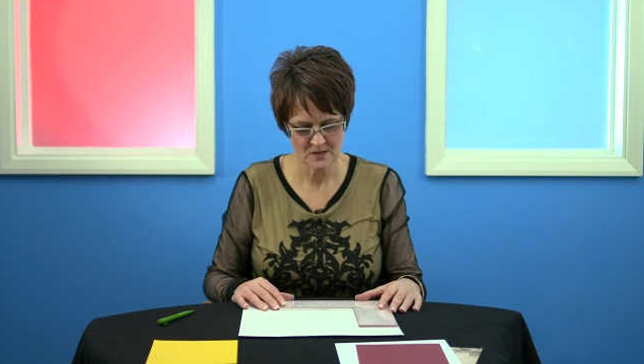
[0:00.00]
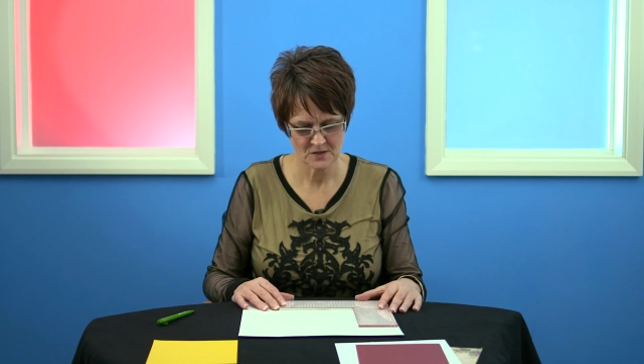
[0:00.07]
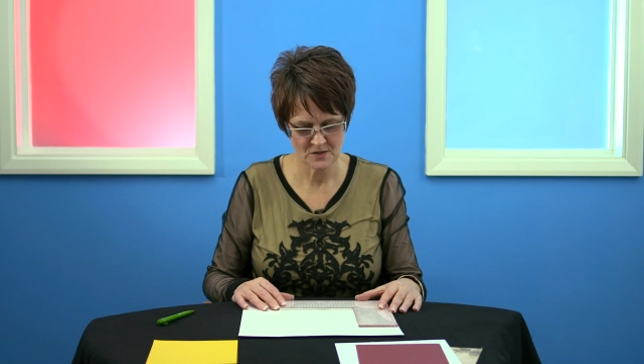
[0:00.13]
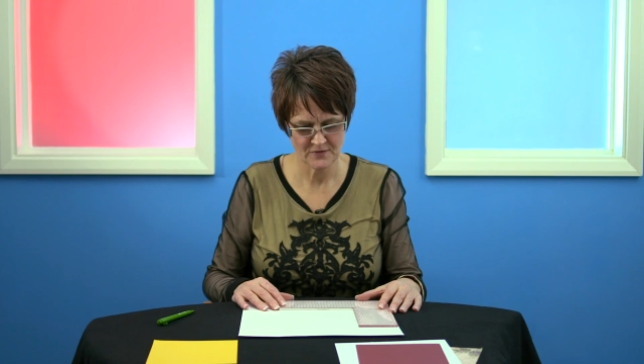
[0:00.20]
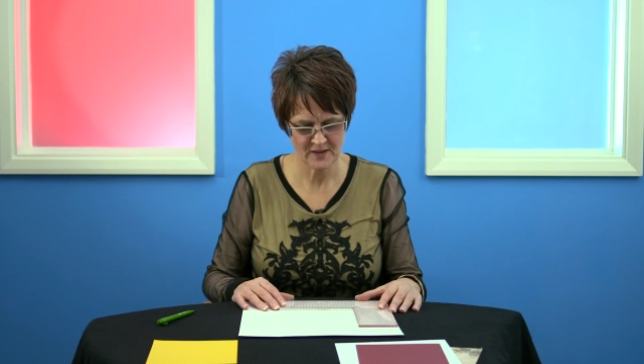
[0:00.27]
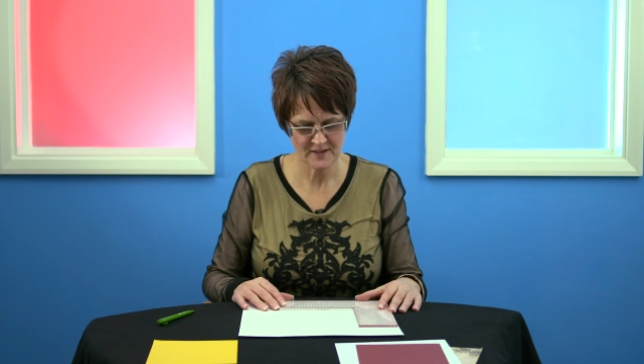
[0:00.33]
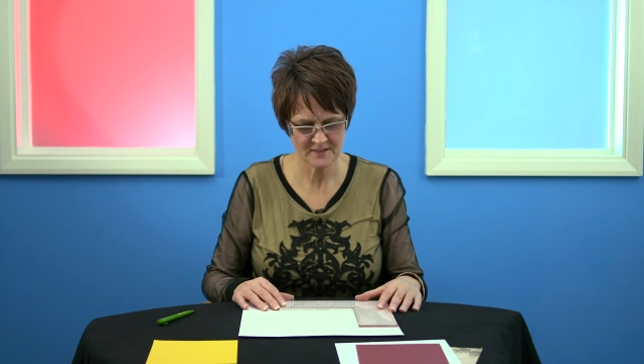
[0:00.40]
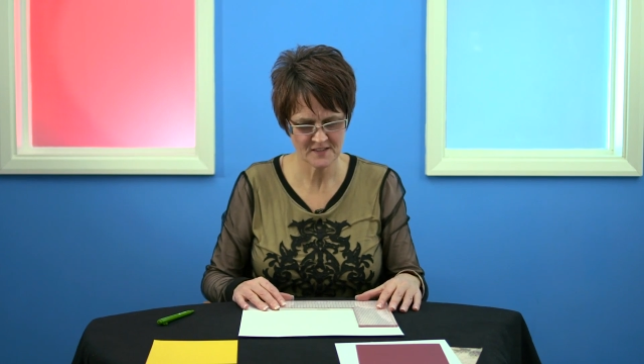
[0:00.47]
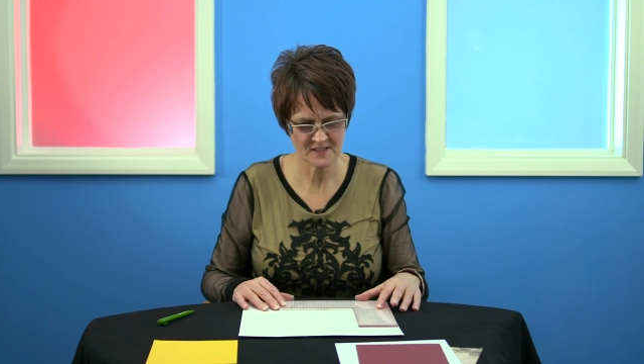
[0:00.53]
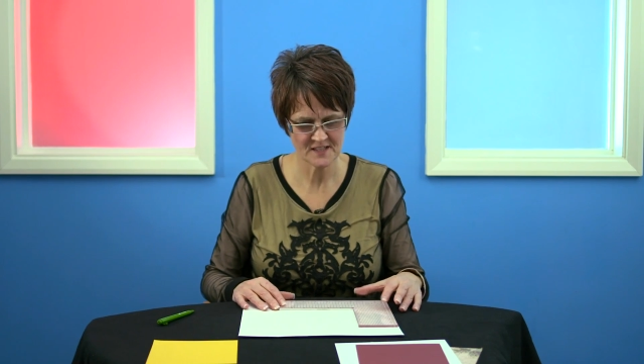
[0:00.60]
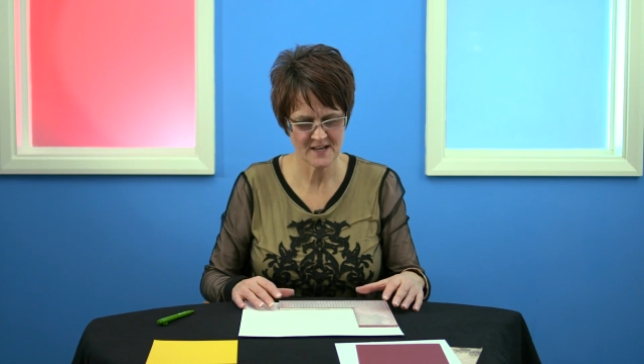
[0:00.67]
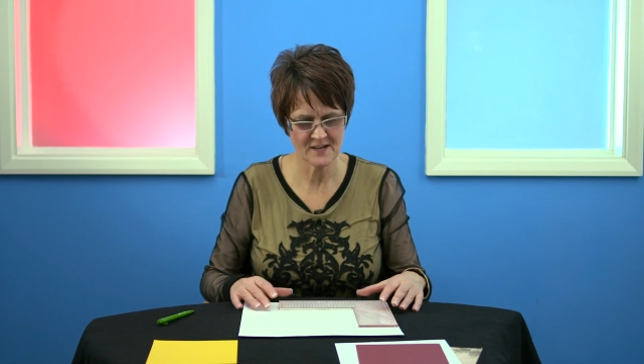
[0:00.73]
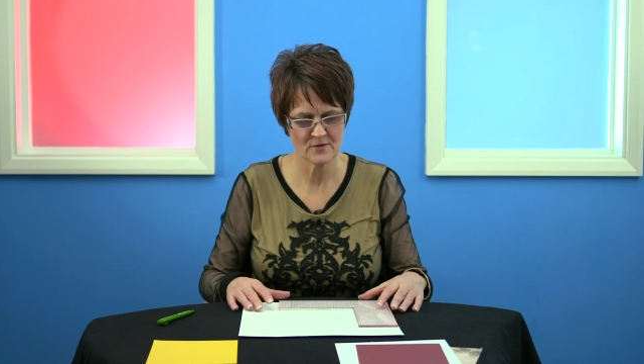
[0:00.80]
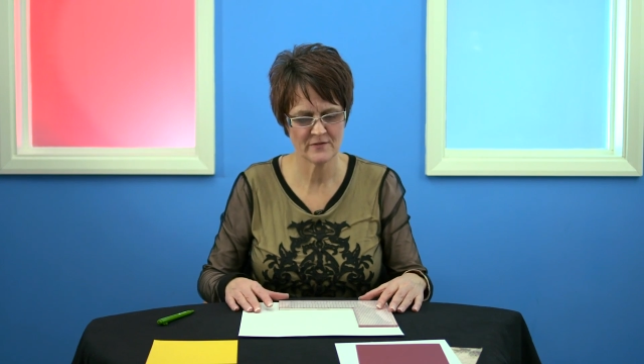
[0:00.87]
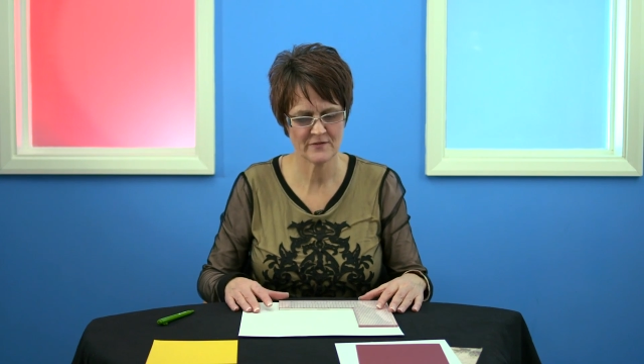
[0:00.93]
To find the
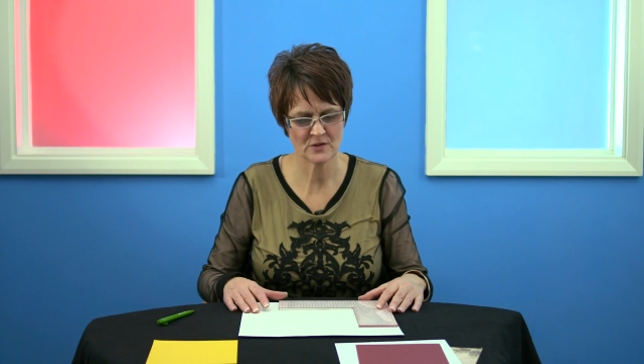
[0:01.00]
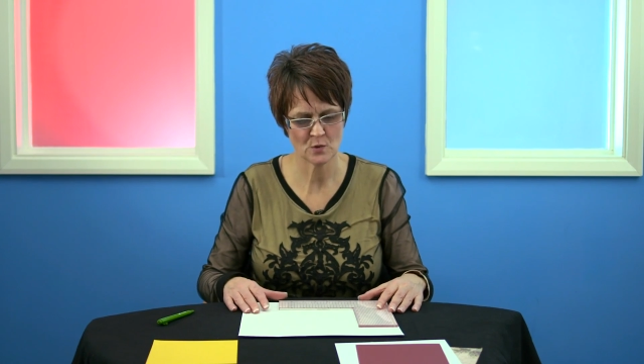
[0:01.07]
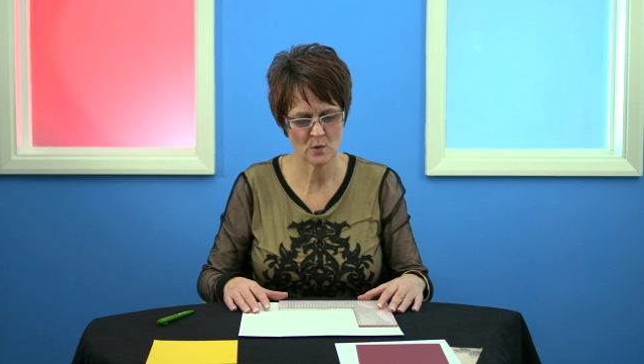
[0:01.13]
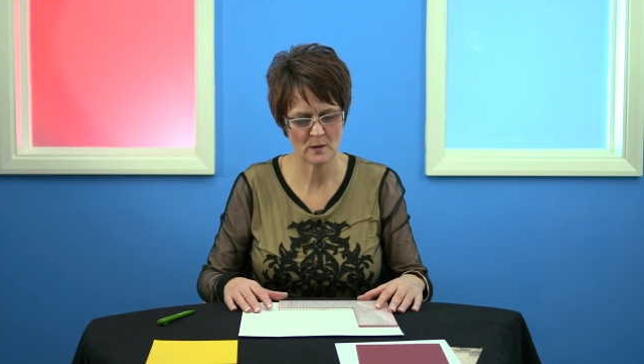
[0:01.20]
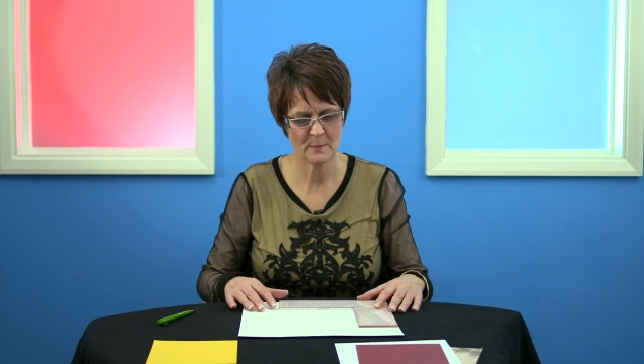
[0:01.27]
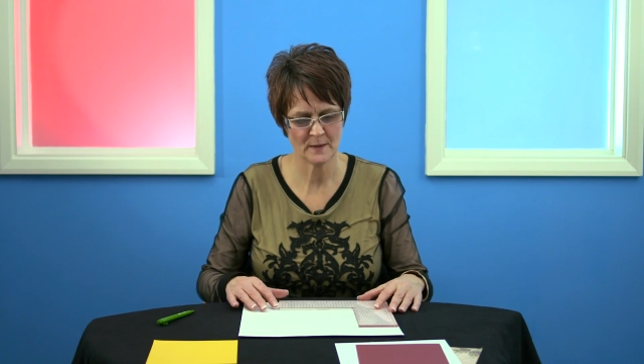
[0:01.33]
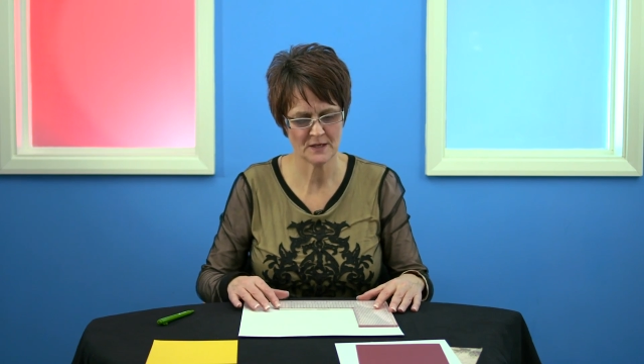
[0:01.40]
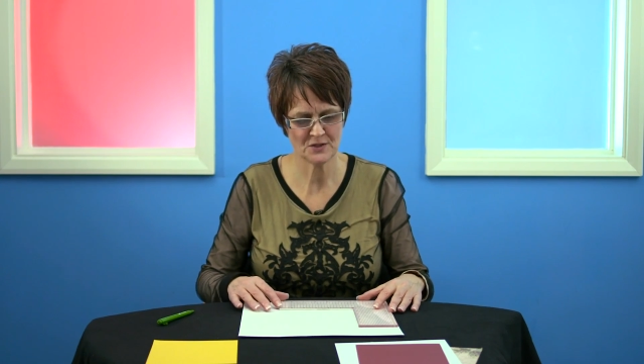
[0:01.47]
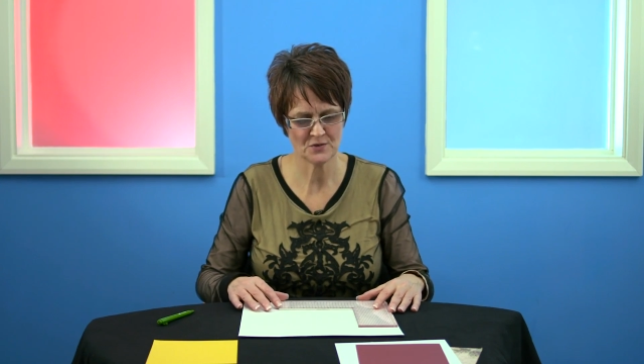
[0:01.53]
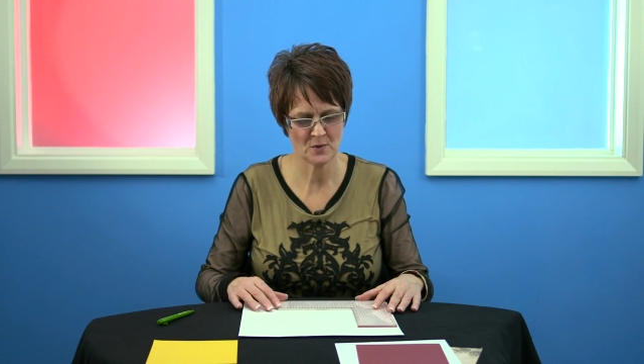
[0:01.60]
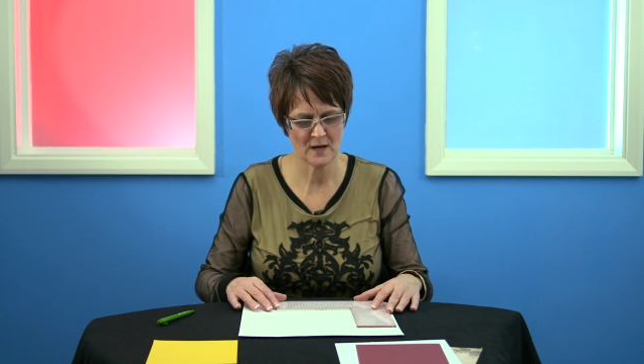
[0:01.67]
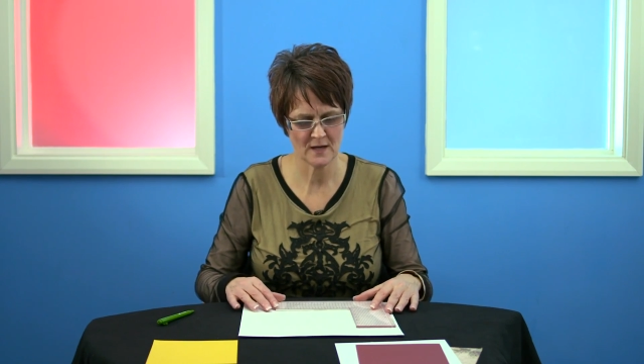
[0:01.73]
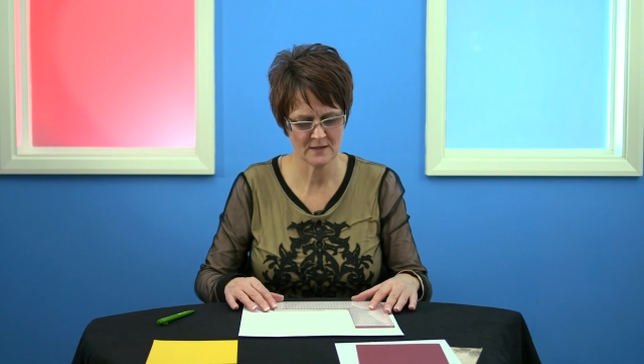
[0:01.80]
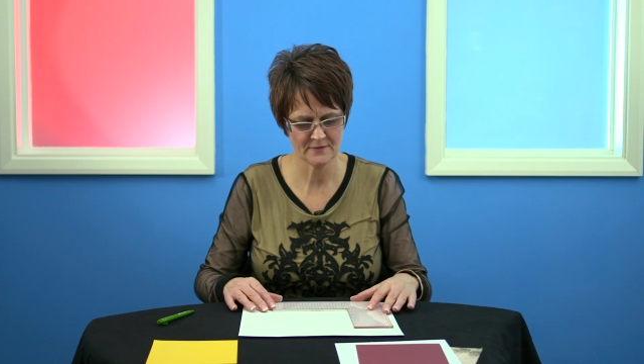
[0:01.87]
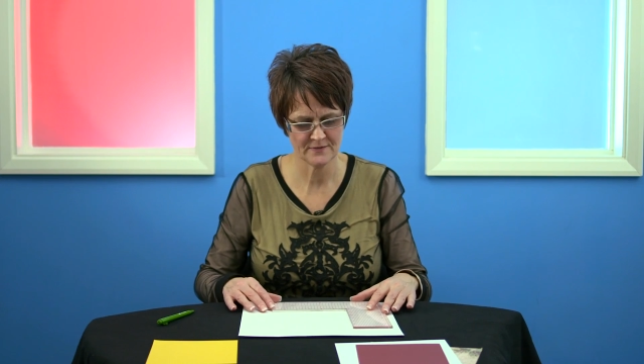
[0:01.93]
centre of a 12 by
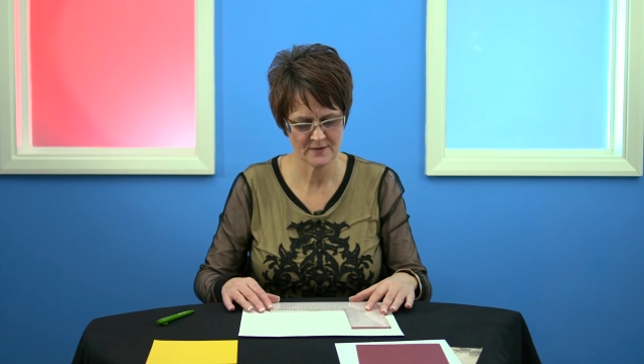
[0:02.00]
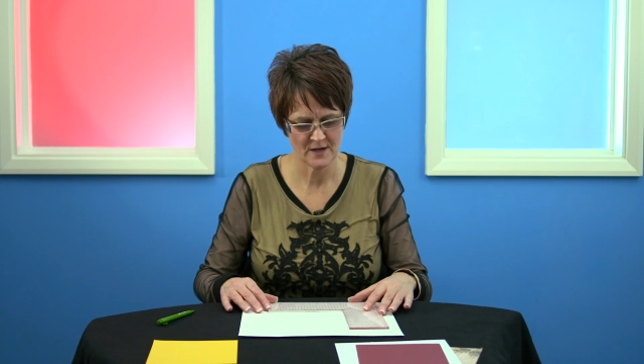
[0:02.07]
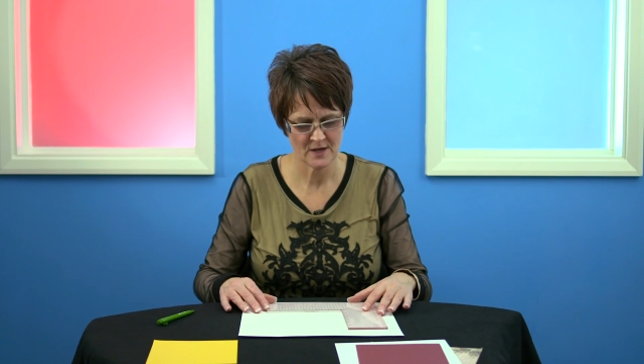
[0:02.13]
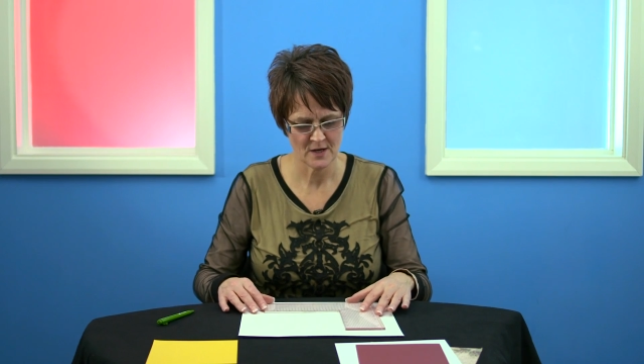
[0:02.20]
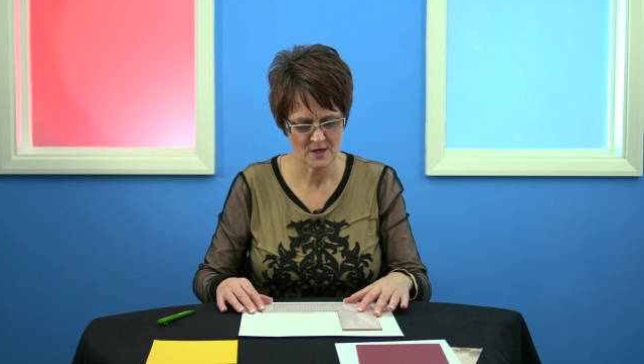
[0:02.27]
12,